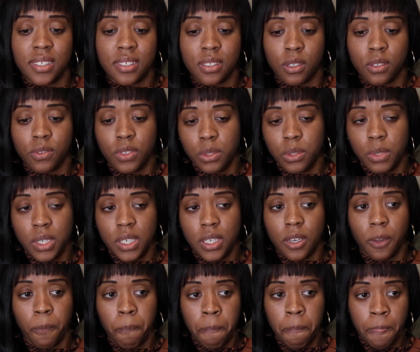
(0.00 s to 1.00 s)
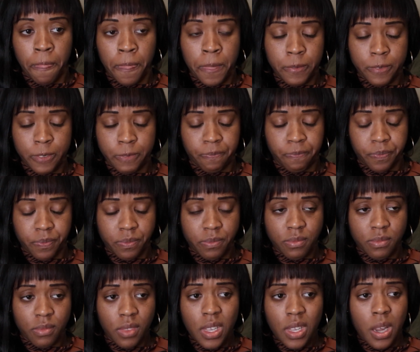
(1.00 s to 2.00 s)
So if you want to
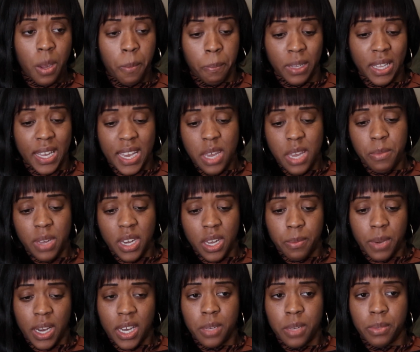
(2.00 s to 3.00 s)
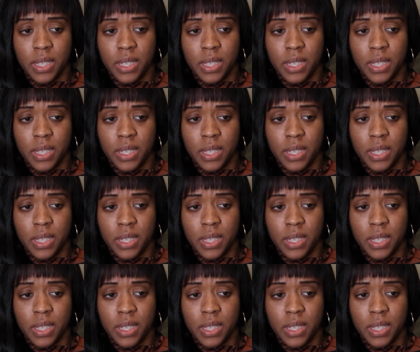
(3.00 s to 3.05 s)
blame anybody,